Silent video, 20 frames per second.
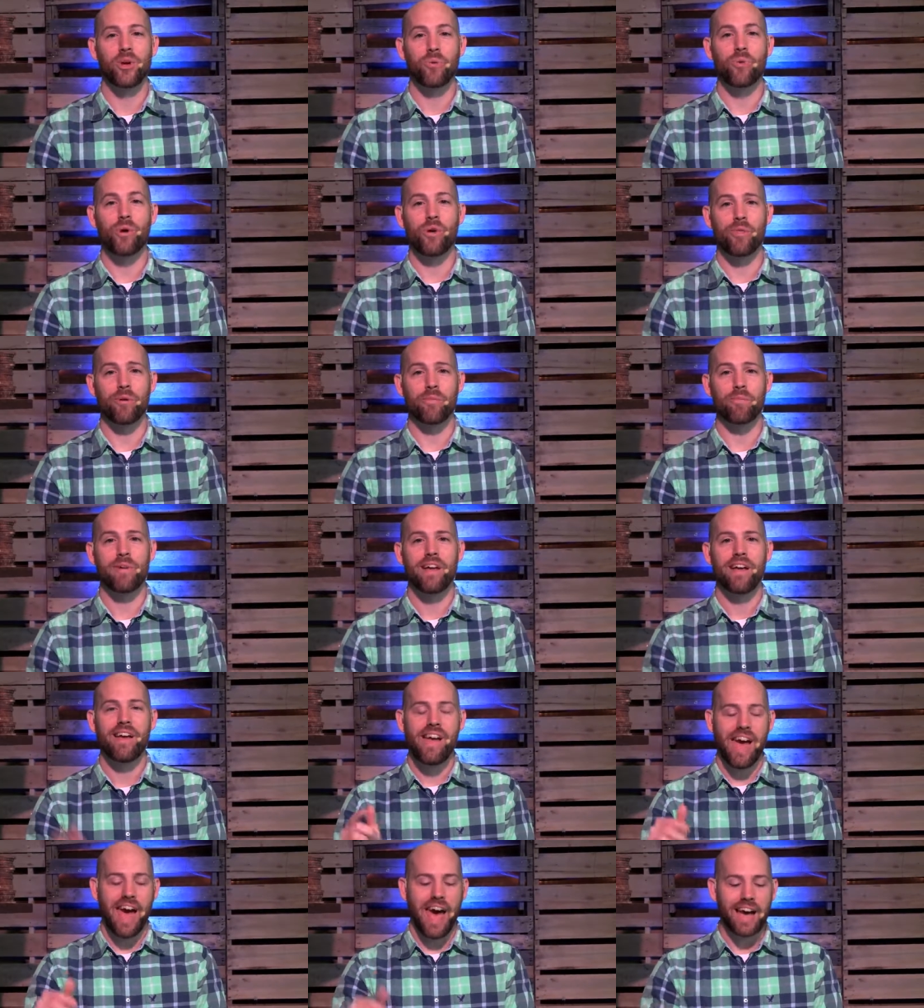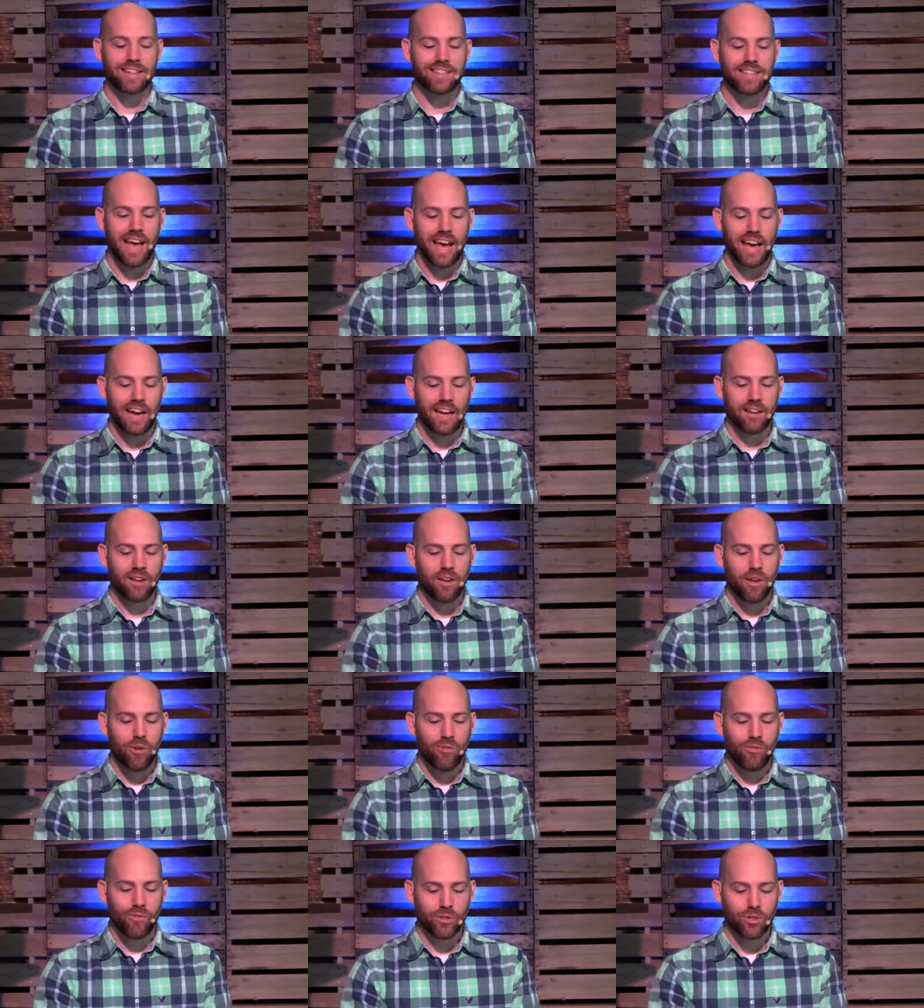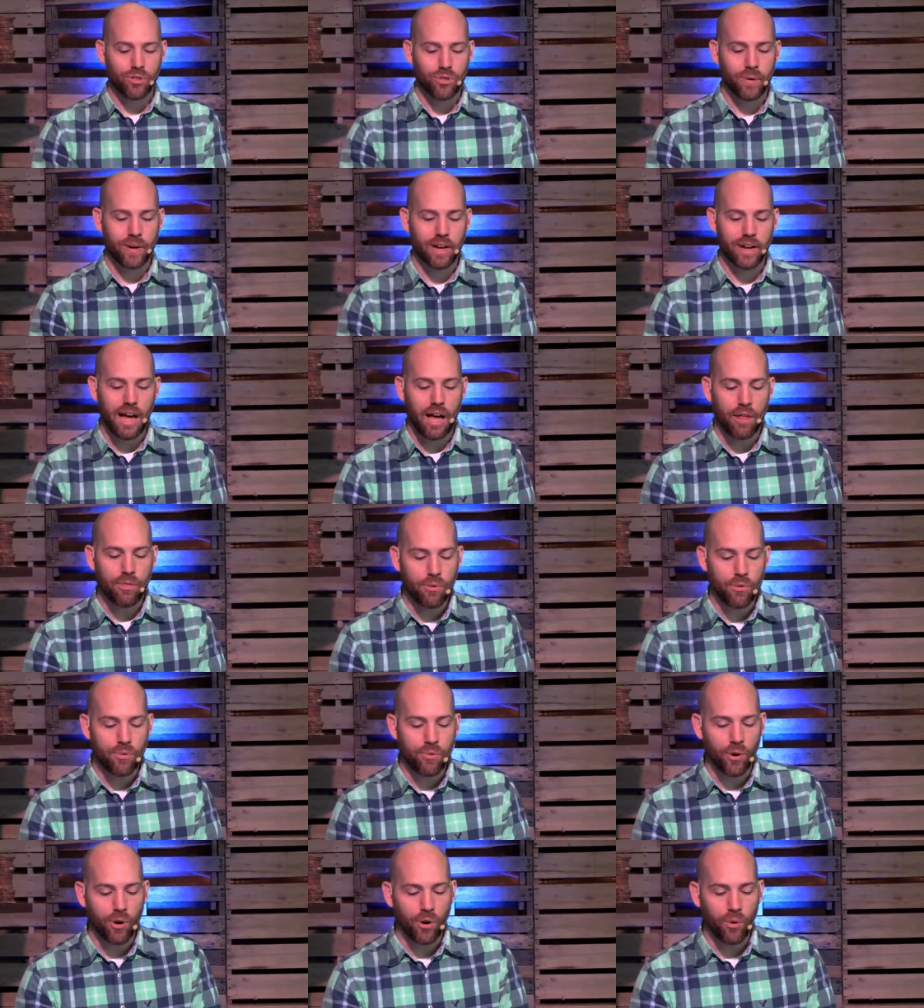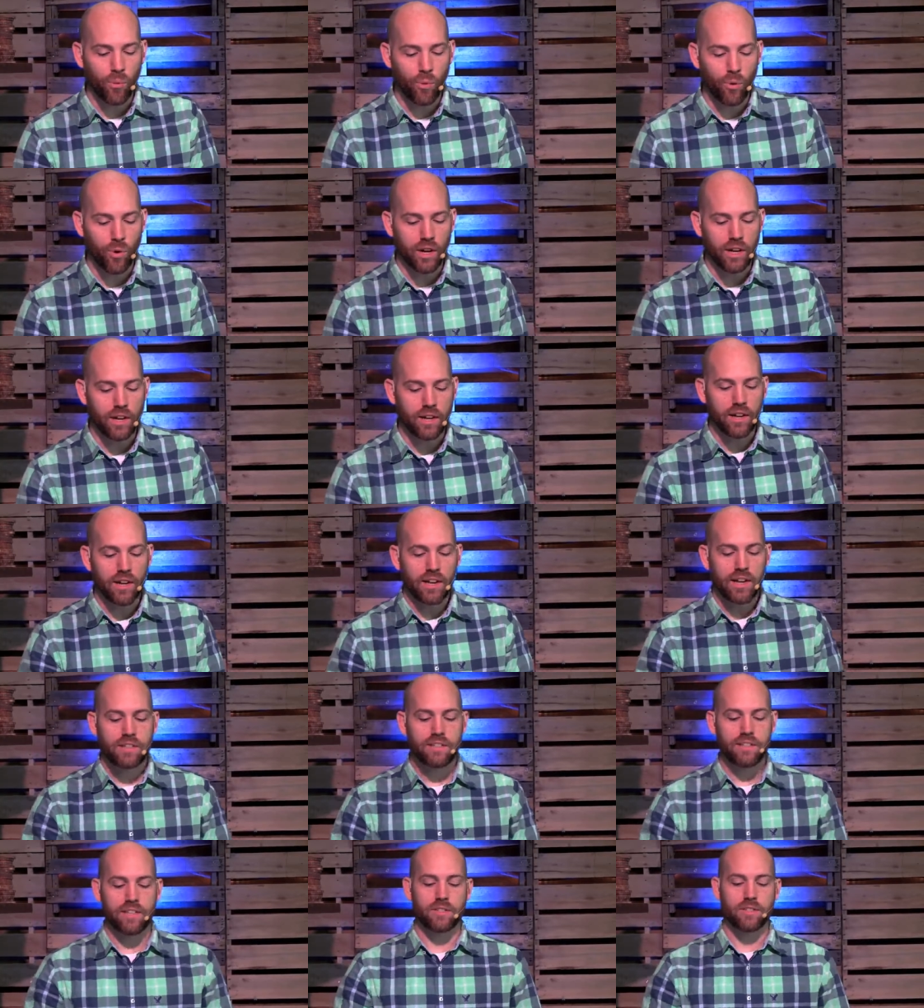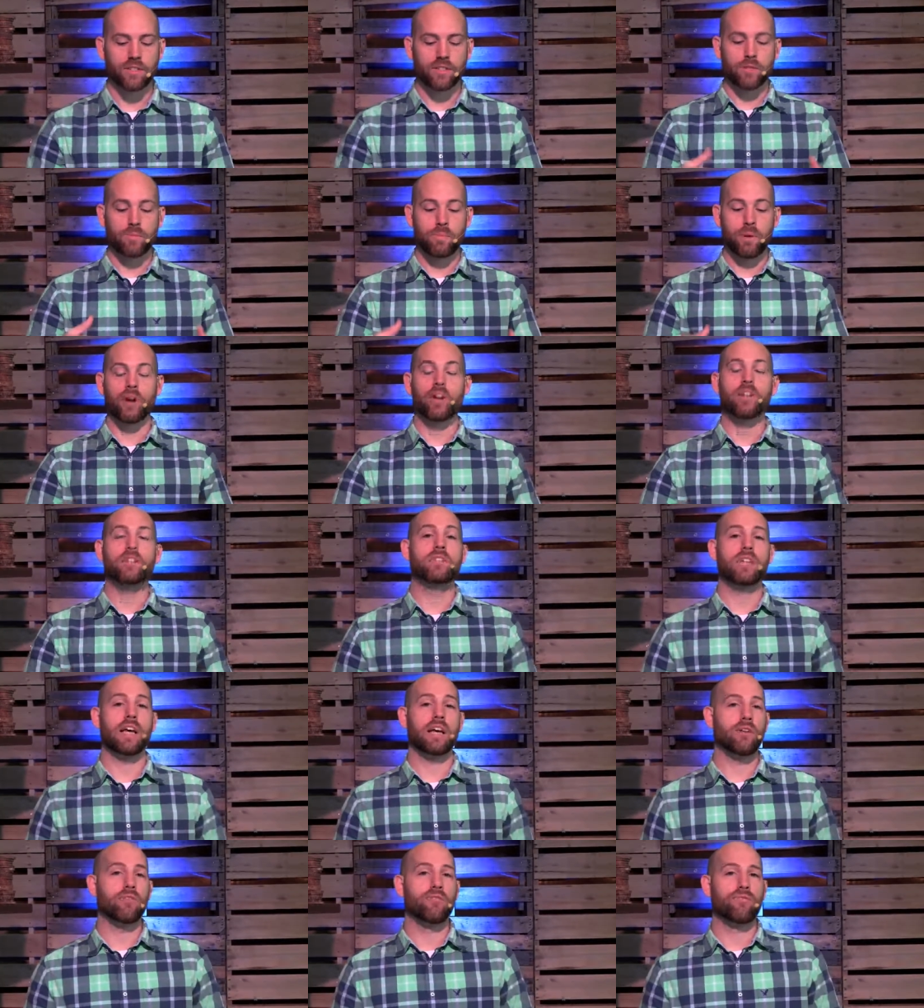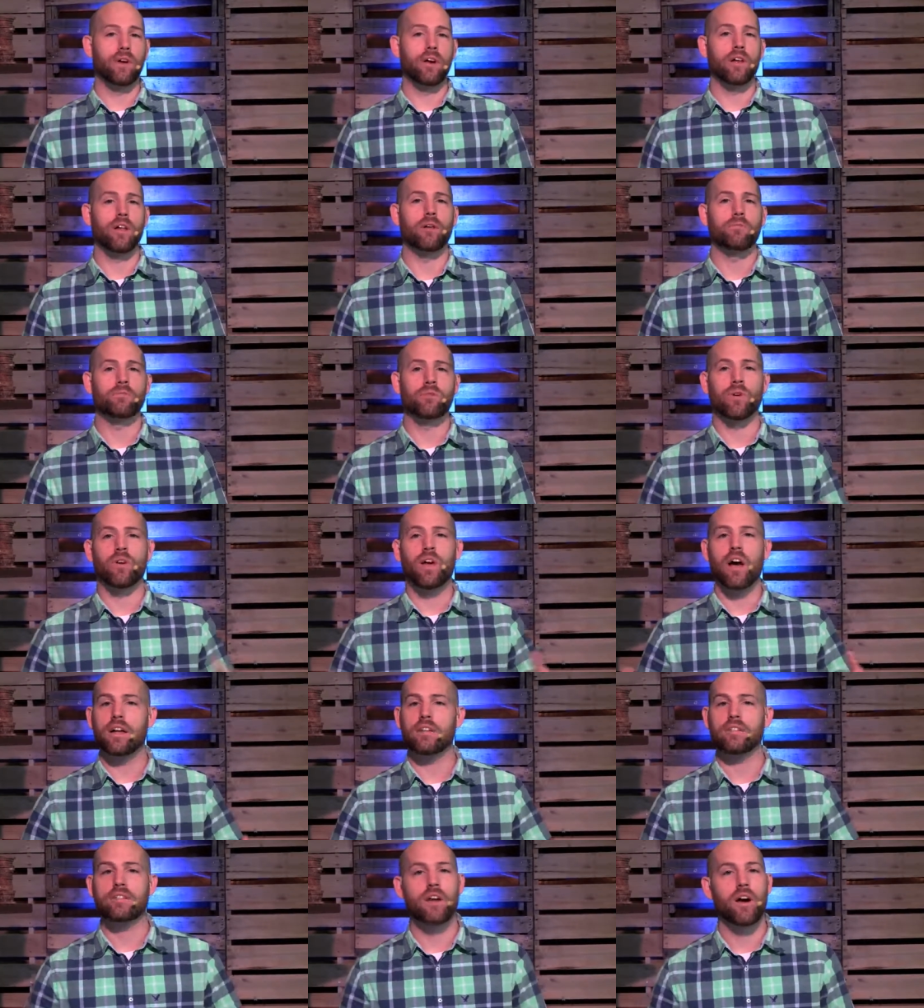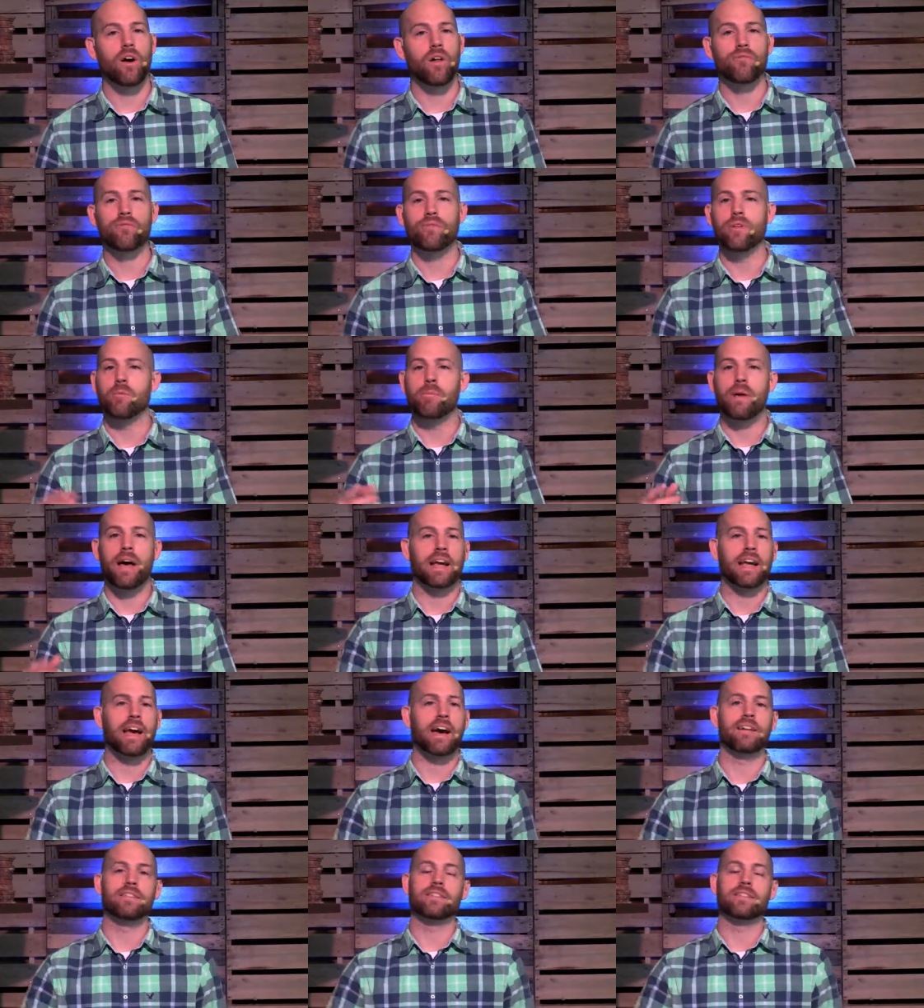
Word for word: with him. Acts 8, verse 29 through 31 says, The Spirit said to Philip, so God's calling Philip back out.